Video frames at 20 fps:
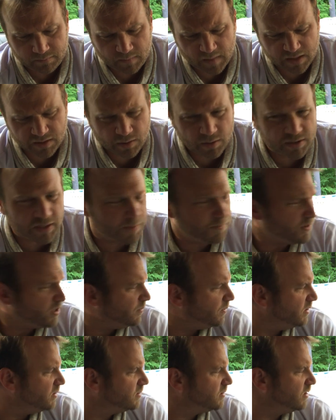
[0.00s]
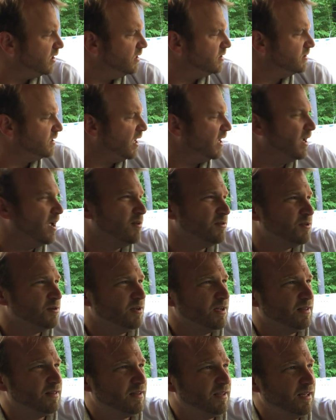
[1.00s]
So it's up there, but it's. I also
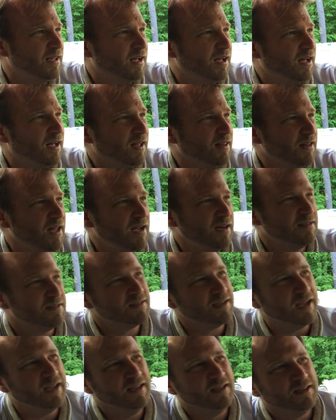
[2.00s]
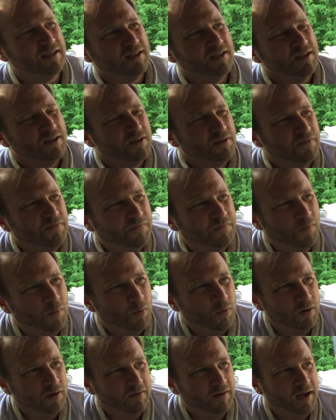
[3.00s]
get the line of sight
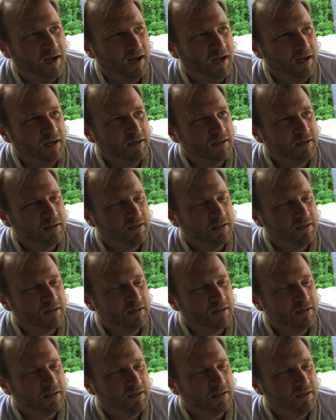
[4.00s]
for,